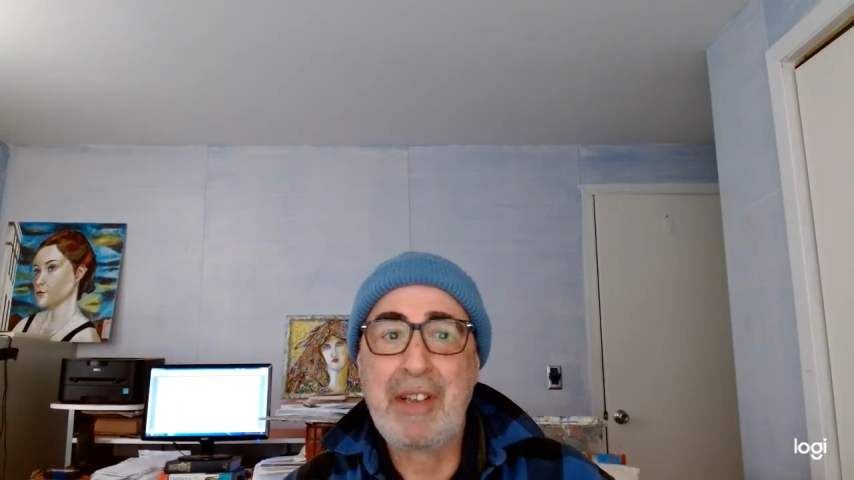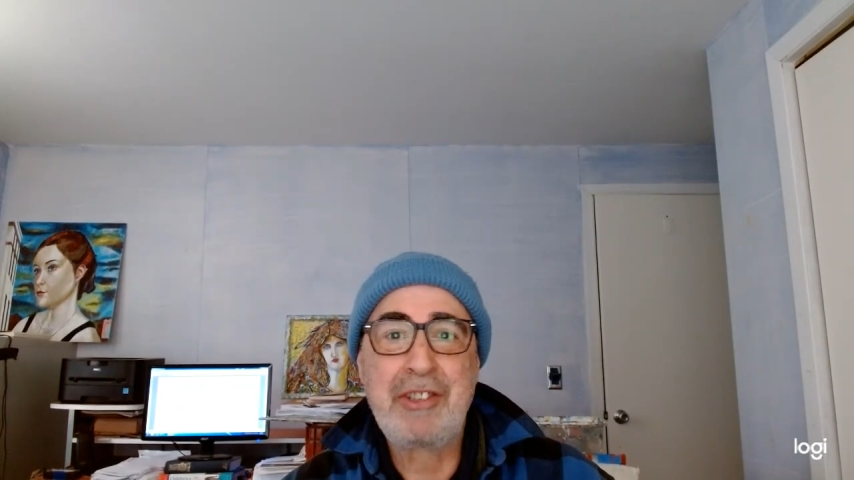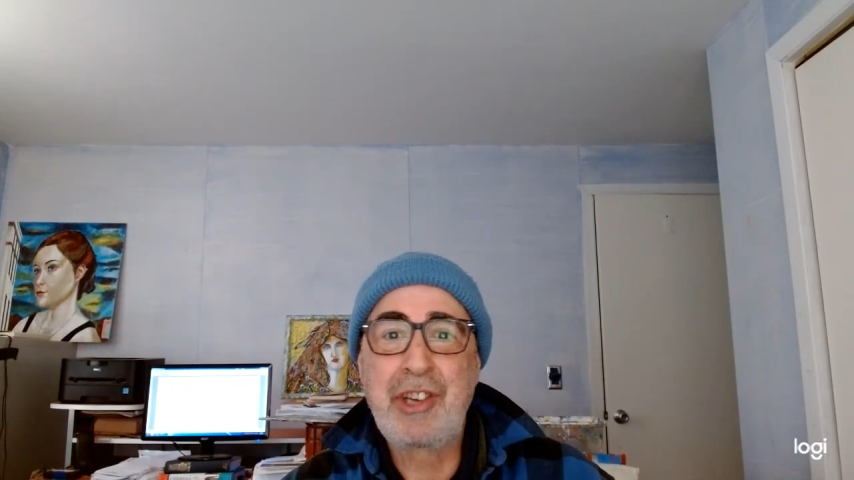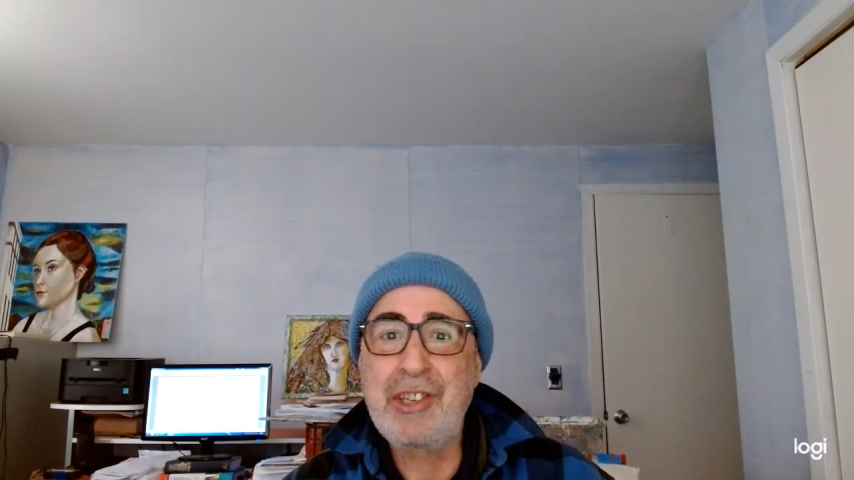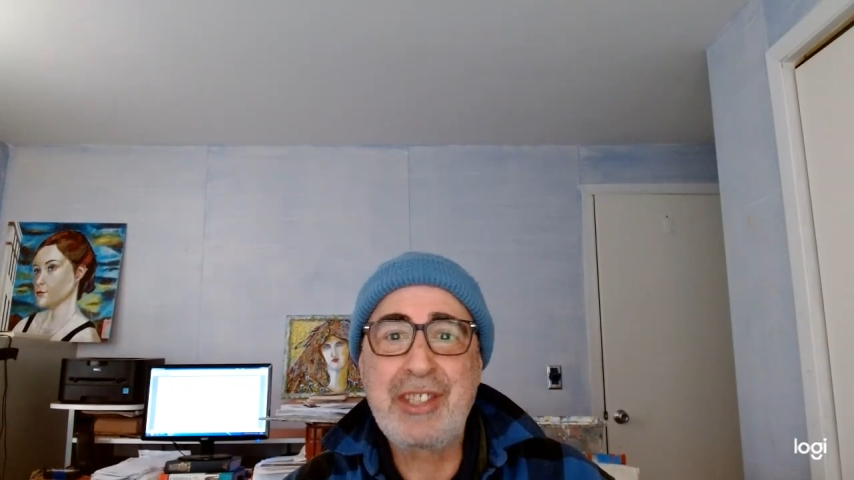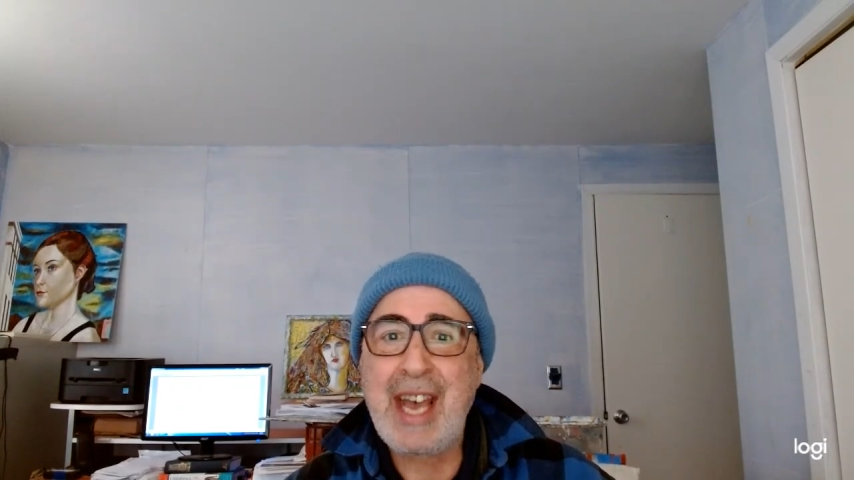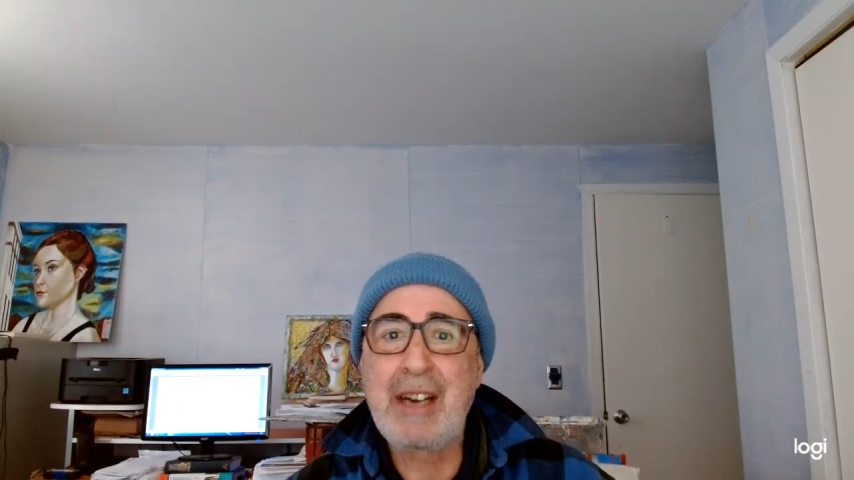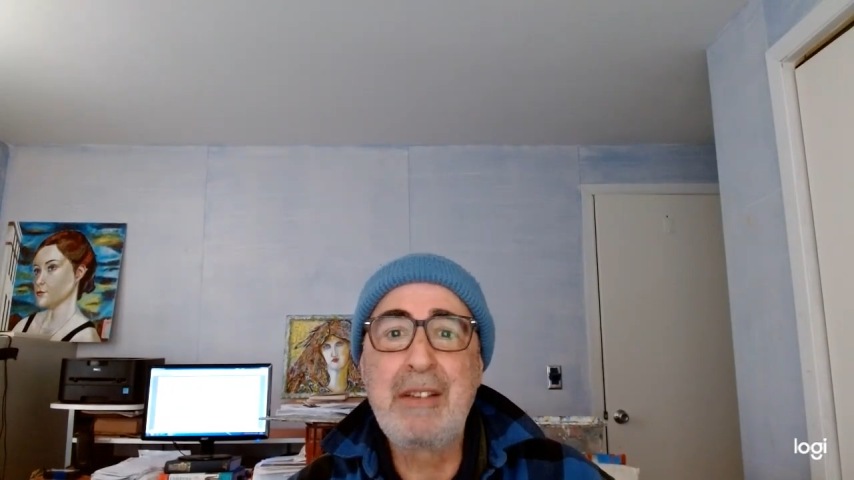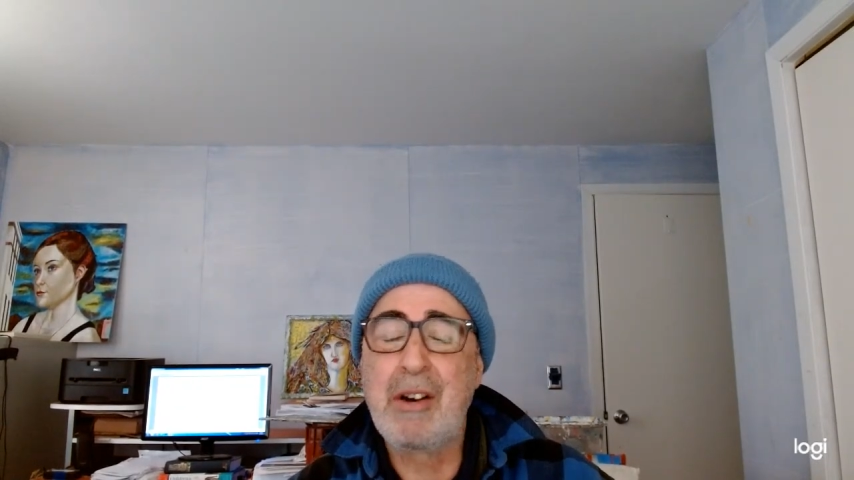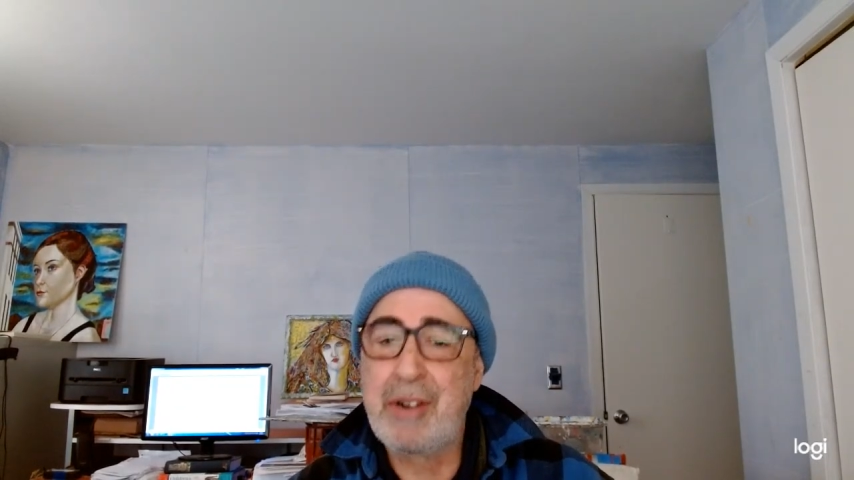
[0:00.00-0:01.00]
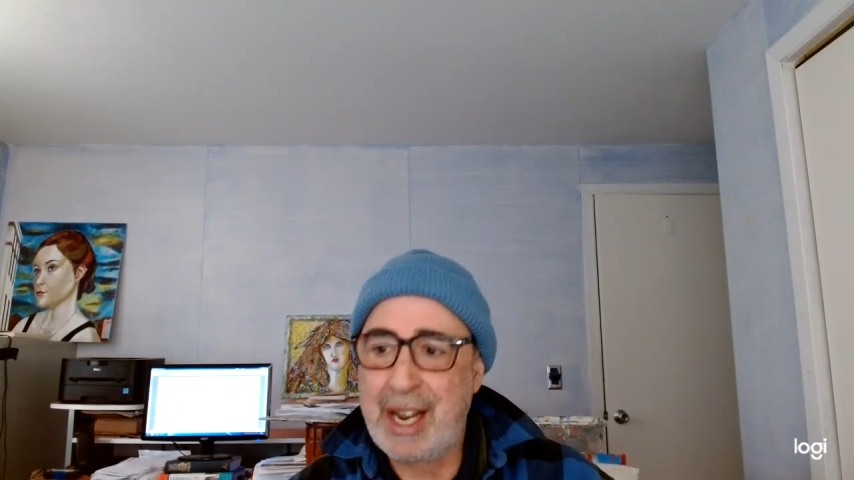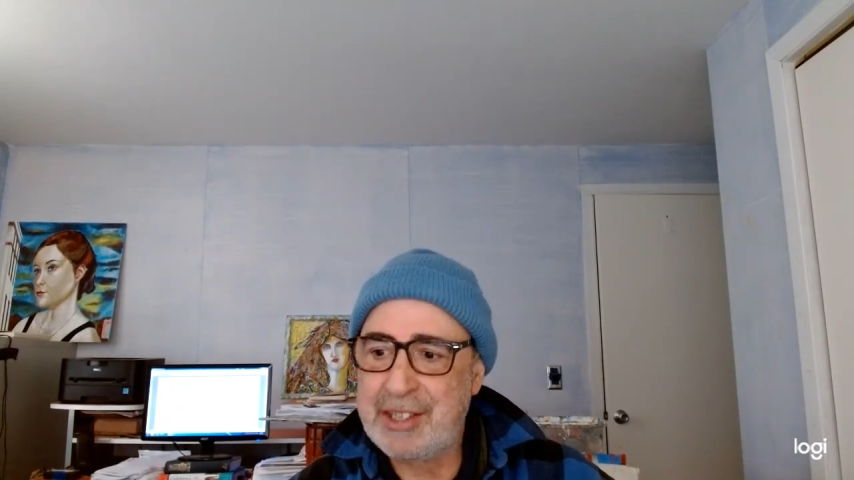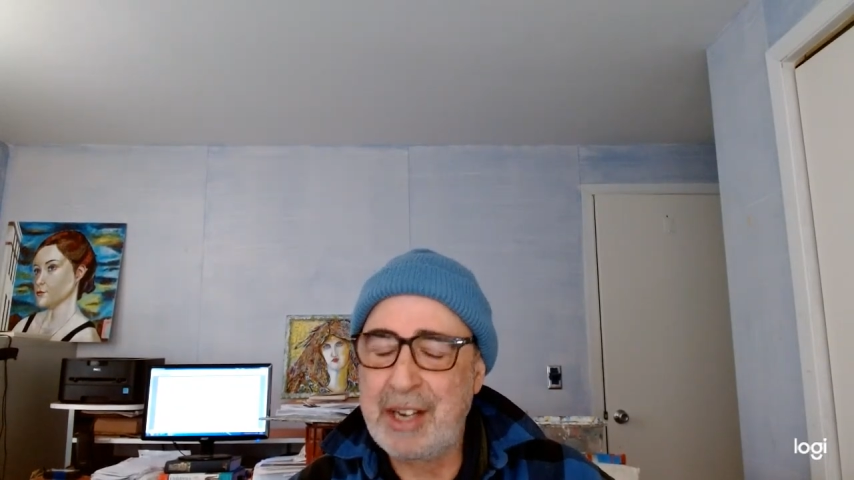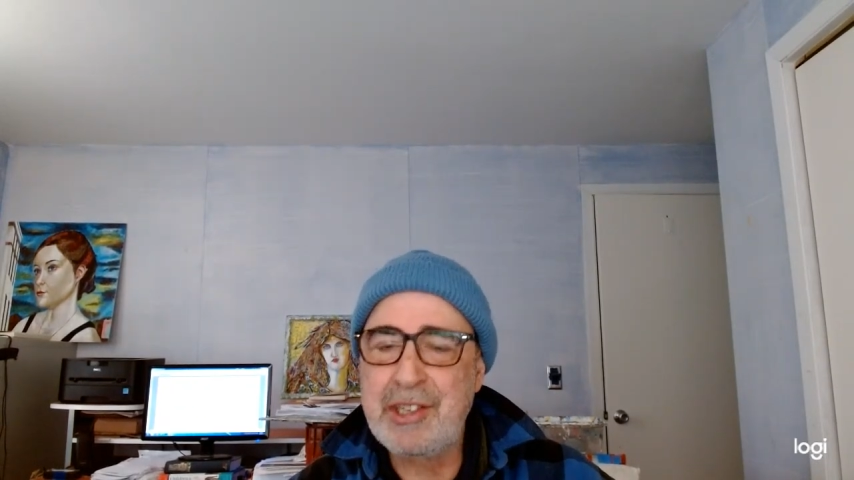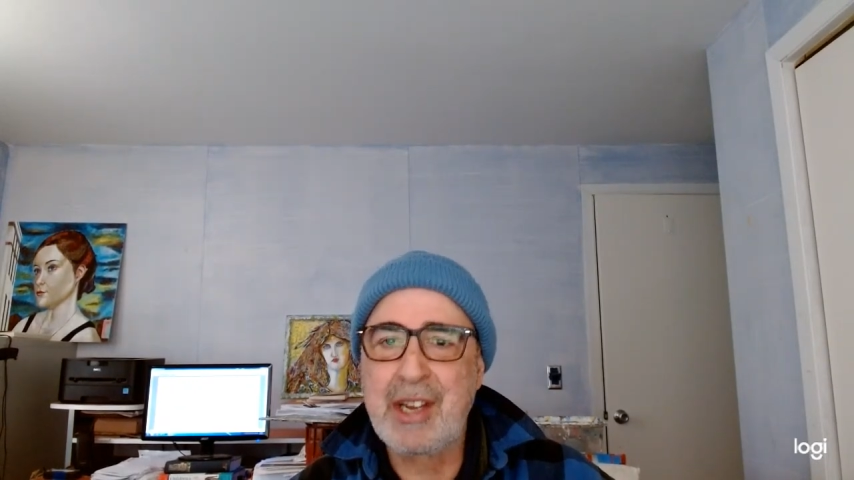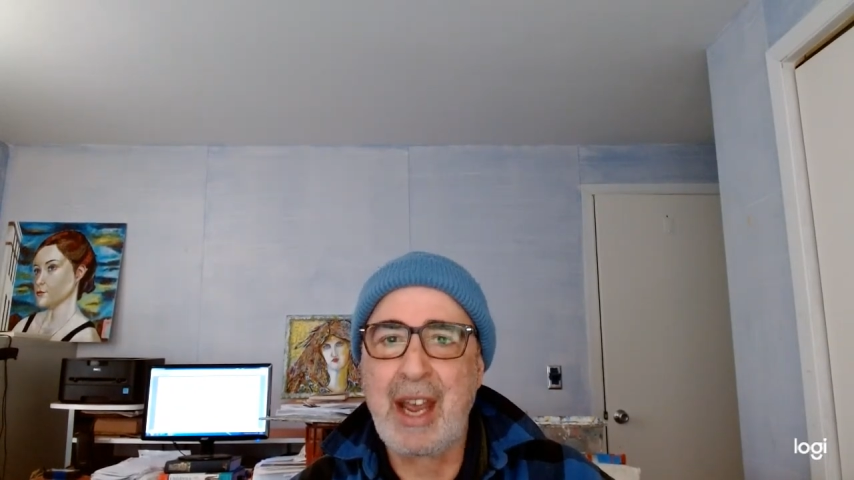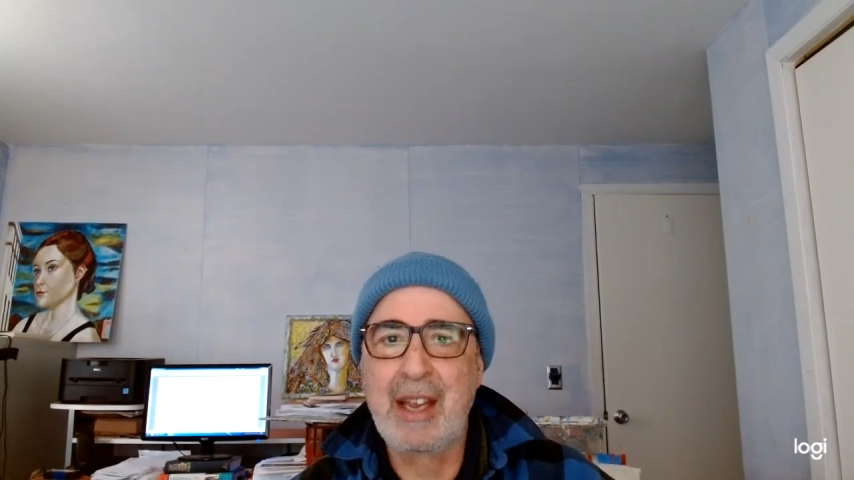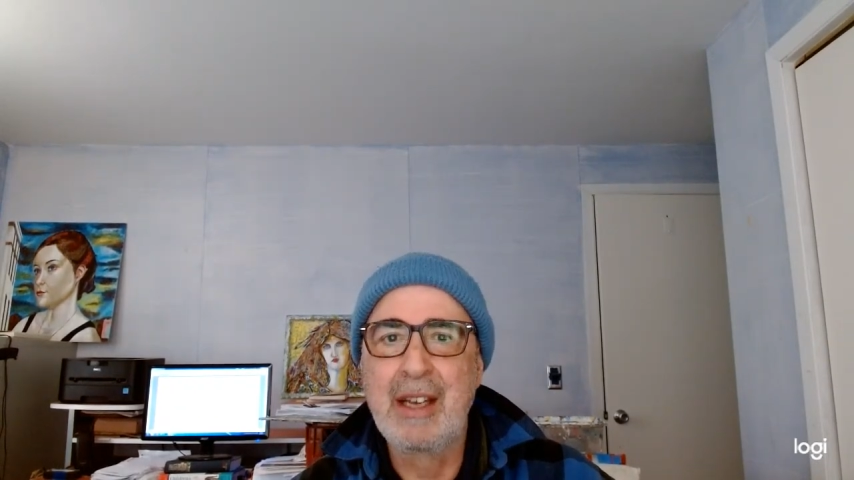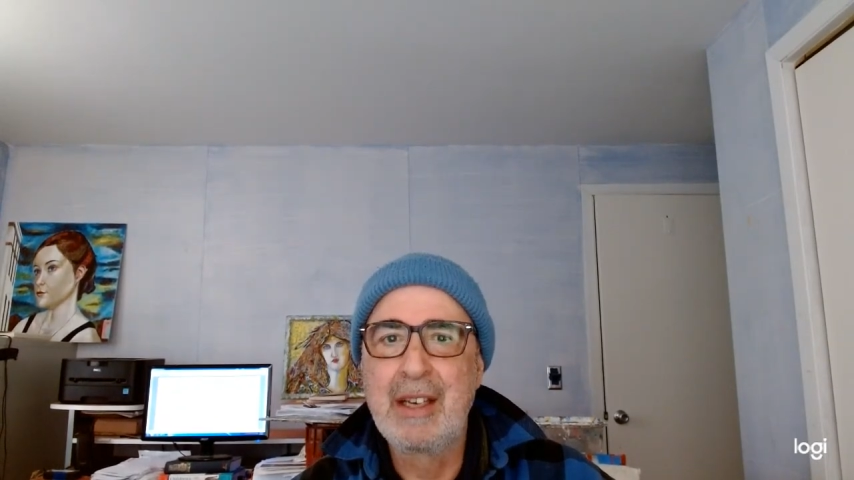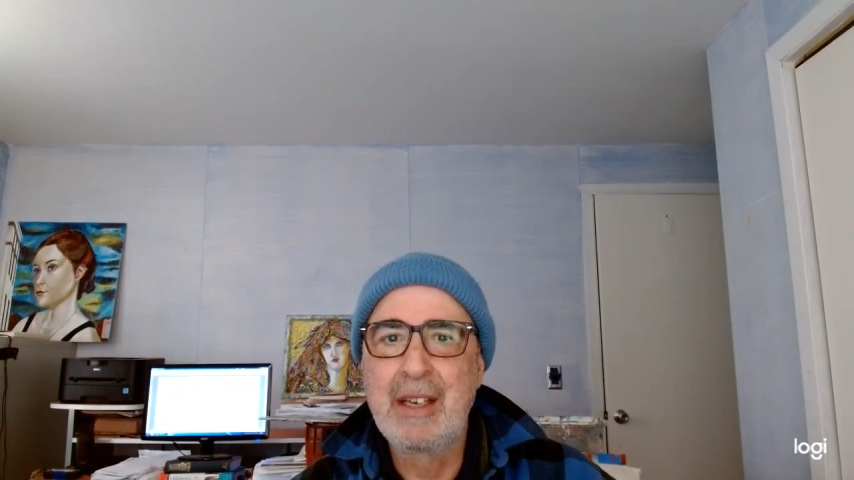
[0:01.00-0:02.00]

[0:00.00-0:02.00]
just that alone, as I say,